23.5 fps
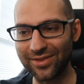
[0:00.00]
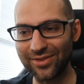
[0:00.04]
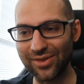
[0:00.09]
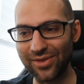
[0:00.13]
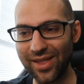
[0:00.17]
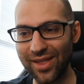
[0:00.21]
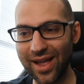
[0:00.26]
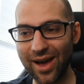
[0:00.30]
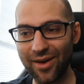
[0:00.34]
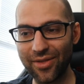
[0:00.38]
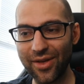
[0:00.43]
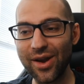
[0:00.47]
So
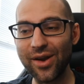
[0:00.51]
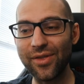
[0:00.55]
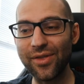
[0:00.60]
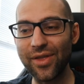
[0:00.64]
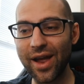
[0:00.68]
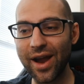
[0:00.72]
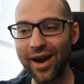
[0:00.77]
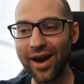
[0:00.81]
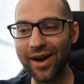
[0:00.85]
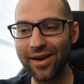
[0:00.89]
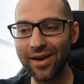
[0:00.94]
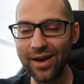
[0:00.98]
now they're
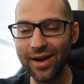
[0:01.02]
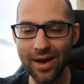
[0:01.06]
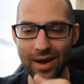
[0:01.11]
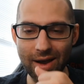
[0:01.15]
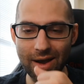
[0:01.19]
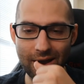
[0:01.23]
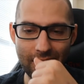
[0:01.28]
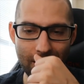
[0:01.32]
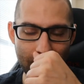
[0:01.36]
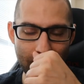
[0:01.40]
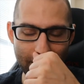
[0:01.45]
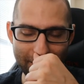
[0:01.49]
there.
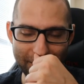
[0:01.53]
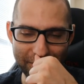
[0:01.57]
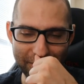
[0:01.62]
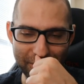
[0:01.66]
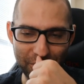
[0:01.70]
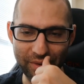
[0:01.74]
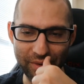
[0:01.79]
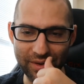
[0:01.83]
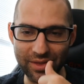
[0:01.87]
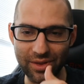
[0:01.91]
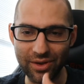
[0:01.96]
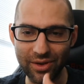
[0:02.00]

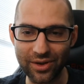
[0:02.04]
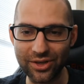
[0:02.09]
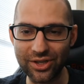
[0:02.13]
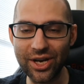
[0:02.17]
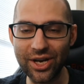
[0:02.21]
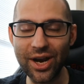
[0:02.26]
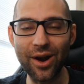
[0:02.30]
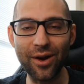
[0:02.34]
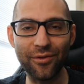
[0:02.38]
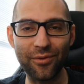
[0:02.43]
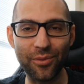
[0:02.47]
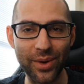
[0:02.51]
The
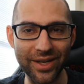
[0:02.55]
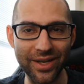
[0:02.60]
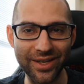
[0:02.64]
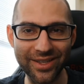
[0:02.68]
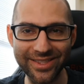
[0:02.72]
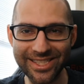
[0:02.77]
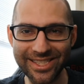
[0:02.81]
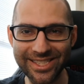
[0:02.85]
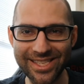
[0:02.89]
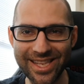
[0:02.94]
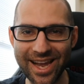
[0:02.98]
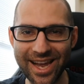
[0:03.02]
chair of
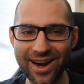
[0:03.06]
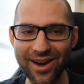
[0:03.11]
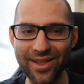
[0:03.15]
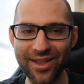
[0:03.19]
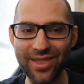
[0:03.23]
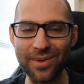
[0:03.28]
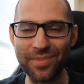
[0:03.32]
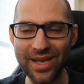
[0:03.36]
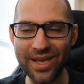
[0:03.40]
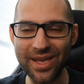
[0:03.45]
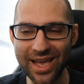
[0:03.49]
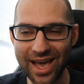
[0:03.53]
wheels is there.
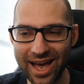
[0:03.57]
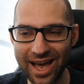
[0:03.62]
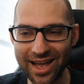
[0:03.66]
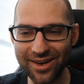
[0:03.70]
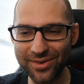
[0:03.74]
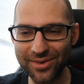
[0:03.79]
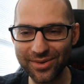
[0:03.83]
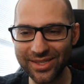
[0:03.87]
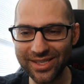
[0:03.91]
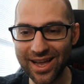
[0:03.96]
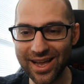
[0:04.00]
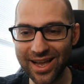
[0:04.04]
The
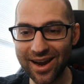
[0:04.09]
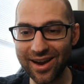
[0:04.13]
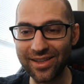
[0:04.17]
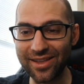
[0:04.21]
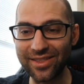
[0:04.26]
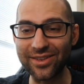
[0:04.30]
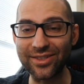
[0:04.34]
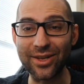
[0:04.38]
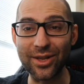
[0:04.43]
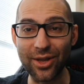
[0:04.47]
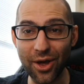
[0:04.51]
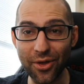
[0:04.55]
piano is there, and
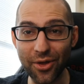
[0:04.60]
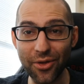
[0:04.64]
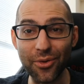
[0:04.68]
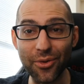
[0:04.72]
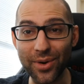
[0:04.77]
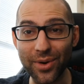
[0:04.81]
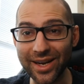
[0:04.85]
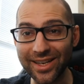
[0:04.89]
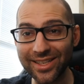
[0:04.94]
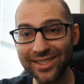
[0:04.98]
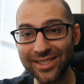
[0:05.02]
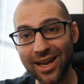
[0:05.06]
there's another
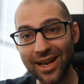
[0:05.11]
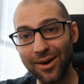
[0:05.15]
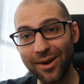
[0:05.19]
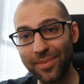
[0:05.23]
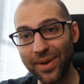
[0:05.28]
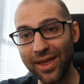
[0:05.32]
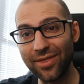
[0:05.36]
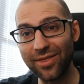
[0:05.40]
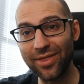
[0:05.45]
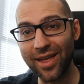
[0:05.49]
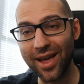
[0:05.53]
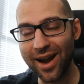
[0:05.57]
ring set up
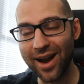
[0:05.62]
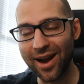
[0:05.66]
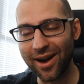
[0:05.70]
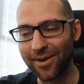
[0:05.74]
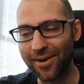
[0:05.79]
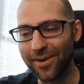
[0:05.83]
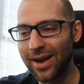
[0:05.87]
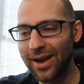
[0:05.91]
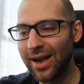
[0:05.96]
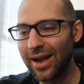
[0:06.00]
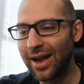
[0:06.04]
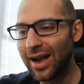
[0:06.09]
in
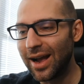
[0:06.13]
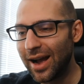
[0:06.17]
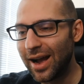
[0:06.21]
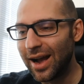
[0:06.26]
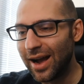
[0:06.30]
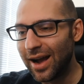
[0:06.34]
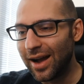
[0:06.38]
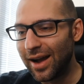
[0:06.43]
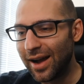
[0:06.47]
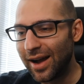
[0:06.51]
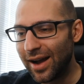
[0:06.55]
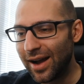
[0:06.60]
there.
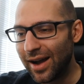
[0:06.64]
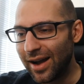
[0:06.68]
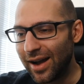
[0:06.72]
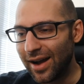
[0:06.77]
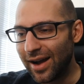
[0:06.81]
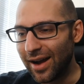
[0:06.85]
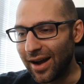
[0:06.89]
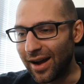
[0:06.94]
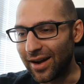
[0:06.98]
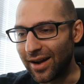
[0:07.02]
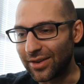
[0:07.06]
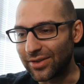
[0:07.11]

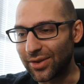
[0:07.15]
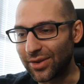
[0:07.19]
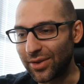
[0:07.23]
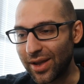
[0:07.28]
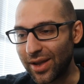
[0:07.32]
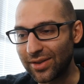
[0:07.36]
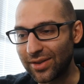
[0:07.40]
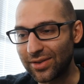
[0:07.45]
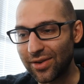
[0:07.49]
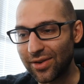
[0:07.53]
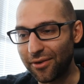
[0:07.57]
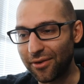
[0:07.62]
So they
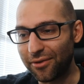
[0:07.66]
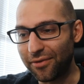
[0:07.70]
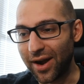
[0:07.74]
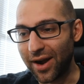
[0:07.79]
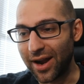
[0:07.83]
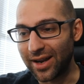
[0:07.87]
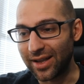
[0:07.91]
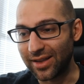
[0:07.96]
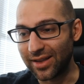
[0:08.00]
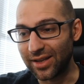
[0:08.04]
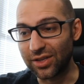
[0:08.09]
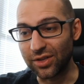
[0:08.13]
start
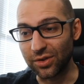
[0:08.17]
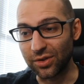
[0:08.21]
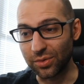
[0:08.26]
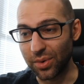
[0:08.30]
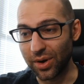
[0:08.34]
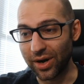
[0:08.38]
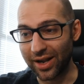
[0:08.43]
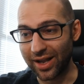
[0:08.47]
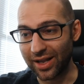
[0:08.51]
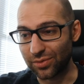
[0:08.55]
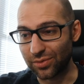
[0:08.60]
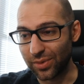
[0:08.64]
fighting. This is where
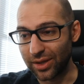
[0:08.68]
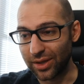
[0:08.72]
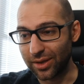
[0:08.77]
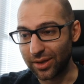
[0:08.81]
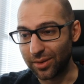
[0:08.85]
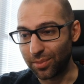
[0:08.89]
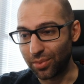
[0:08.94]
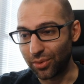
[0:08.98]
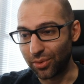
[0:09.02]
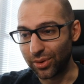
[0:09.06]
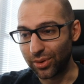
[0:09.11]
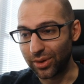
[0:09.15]
it gets really
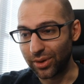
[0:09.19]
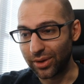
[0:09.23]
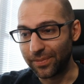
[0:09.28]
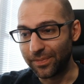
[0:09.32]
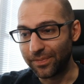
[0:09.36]
brutal.